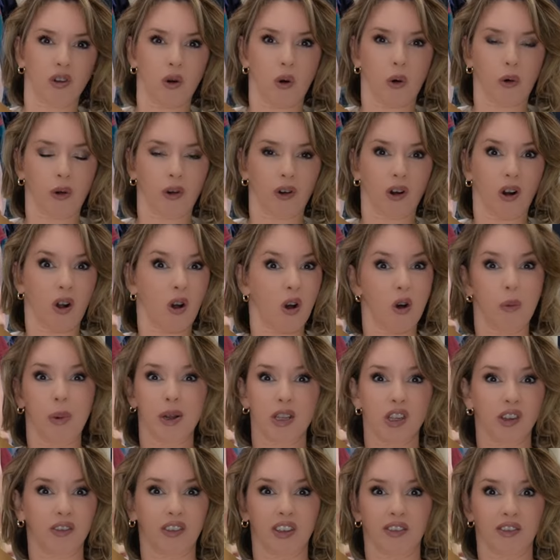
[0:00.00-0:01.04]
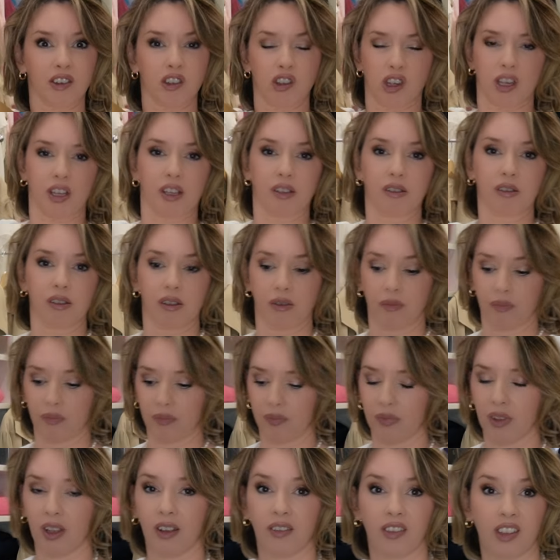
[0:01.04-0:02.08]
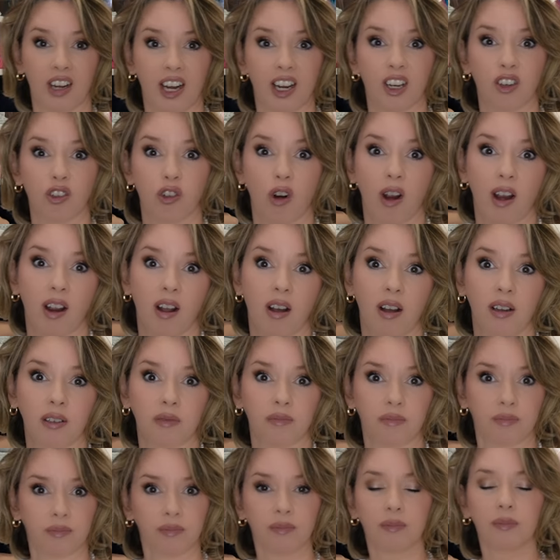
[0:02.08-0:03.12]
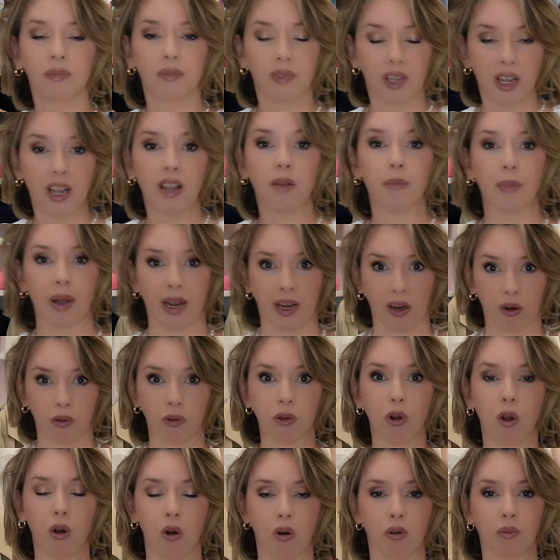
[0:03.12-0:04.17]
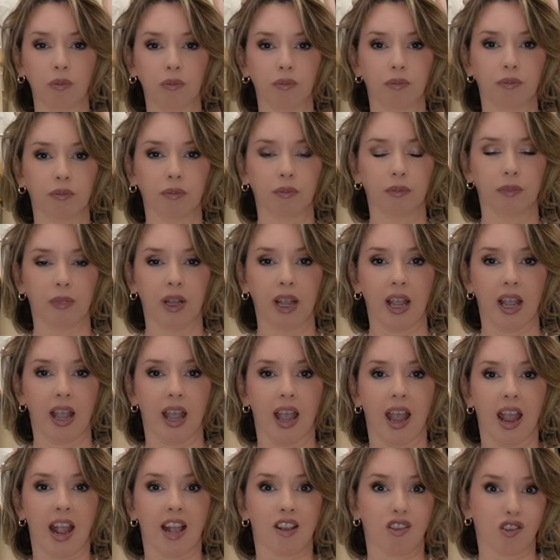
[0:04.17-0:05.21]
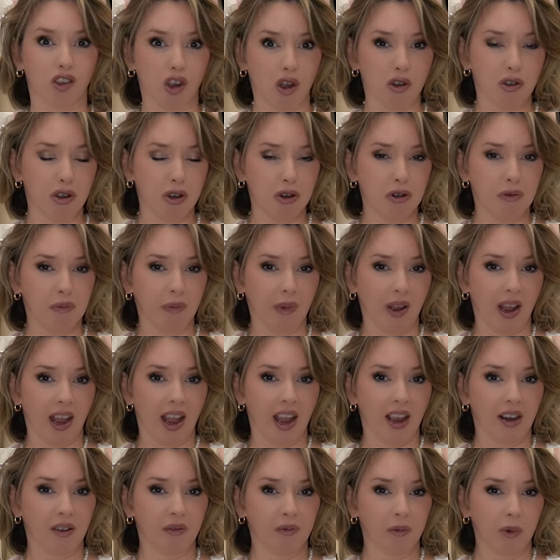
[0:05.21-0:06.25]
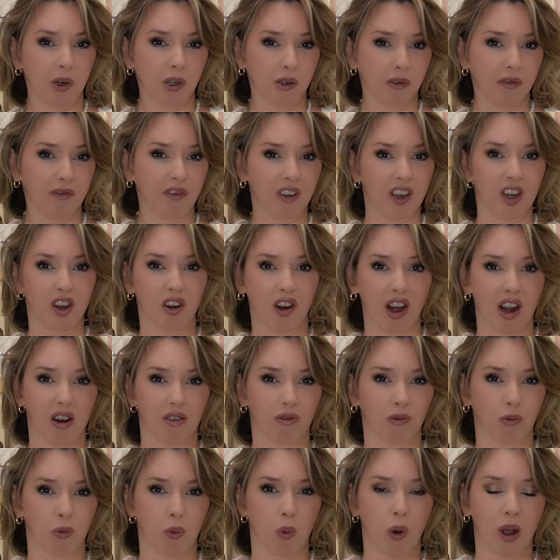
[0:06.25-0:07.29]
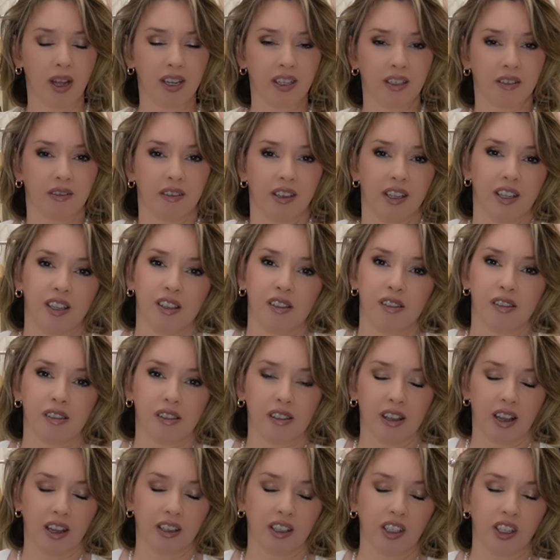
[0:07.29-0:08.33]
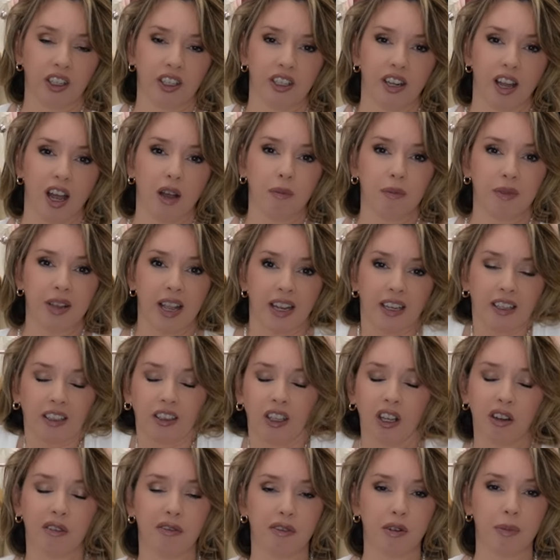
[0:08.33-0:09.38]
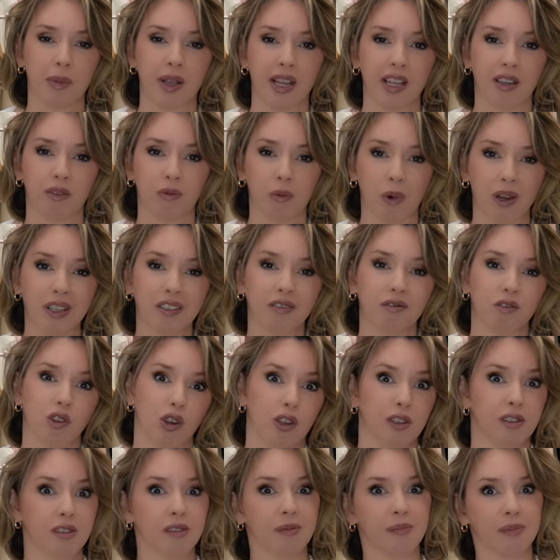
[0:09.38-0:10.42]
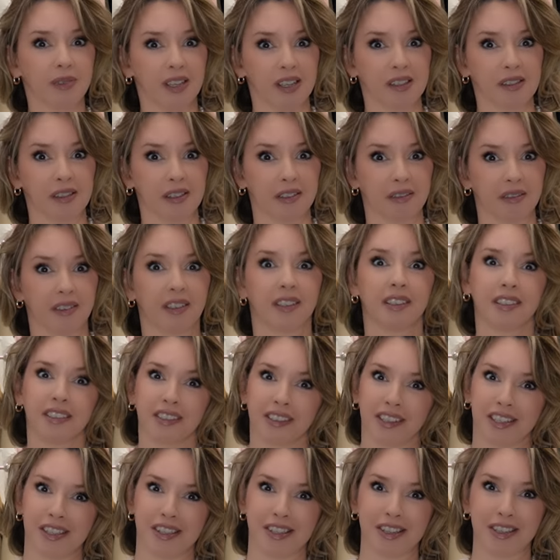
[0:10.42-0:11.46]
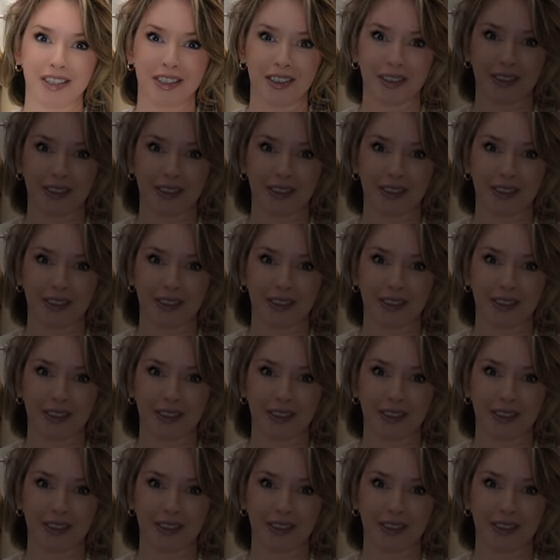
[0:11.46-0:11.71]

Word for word: to order a whole bunch of different jeans that I could try on in my own home, show you, and we'll figure out what is a good updated look for me and what just isn't let's get